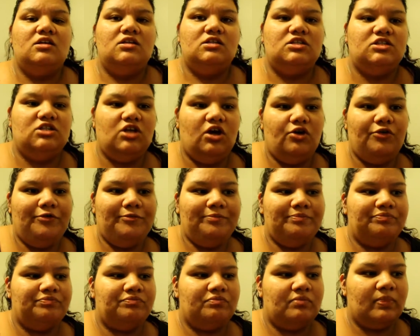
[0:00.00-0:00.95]
So
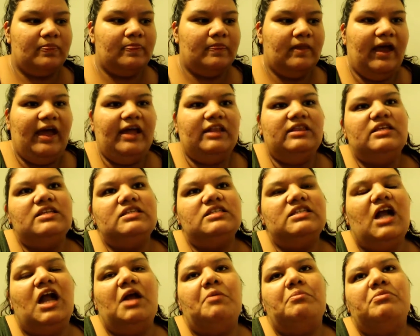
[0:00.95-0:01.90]
at this
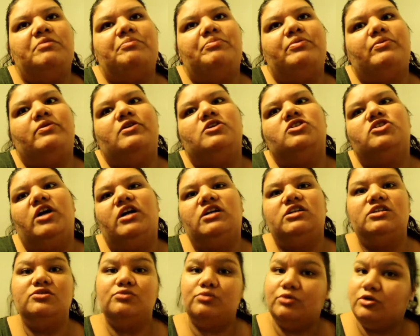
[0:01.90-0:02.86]
time, the
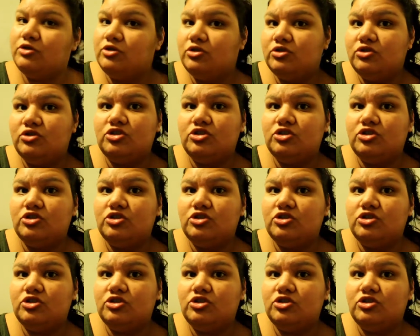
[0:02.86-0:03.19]
contractions were